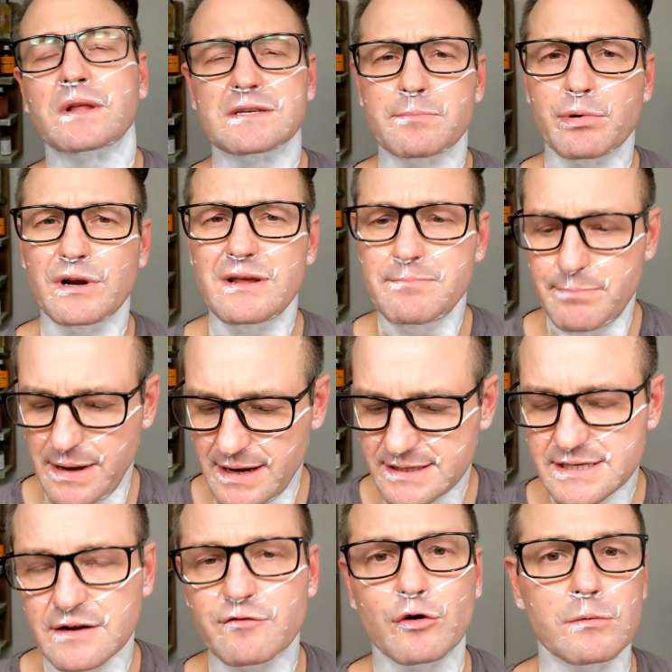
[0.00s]
It's a pretty
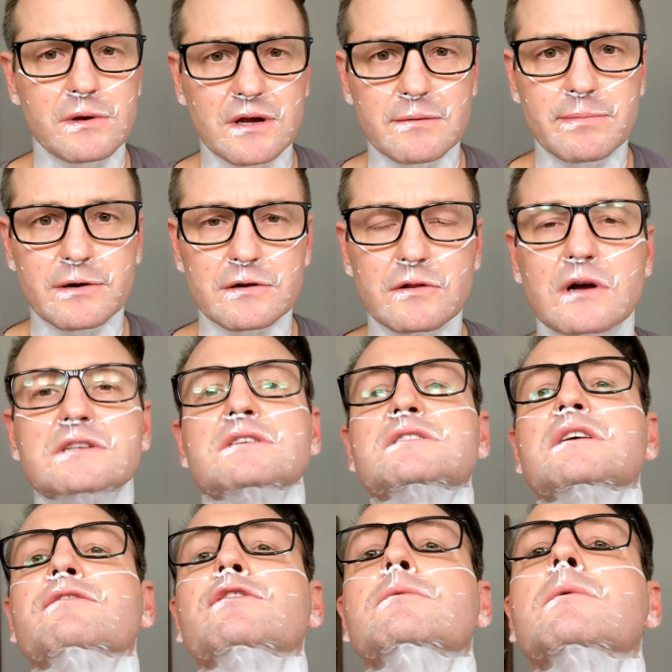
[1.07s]
basic formula compared to lots of
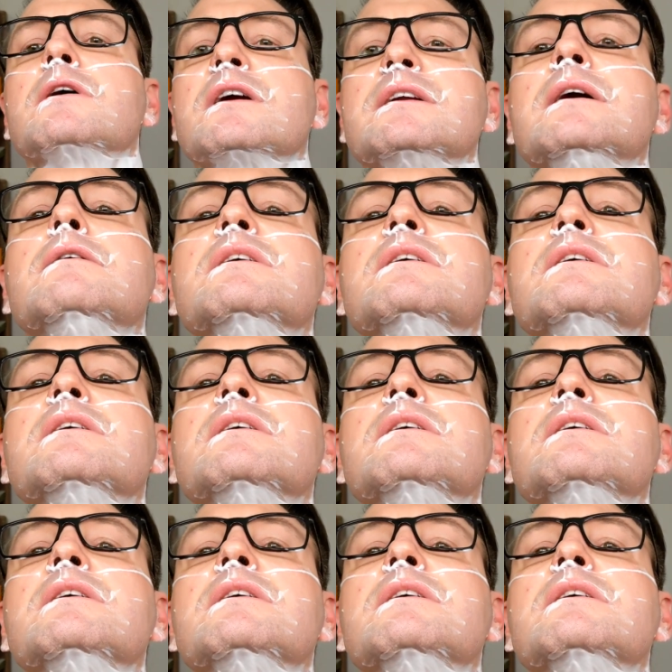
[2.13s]
stuff in the market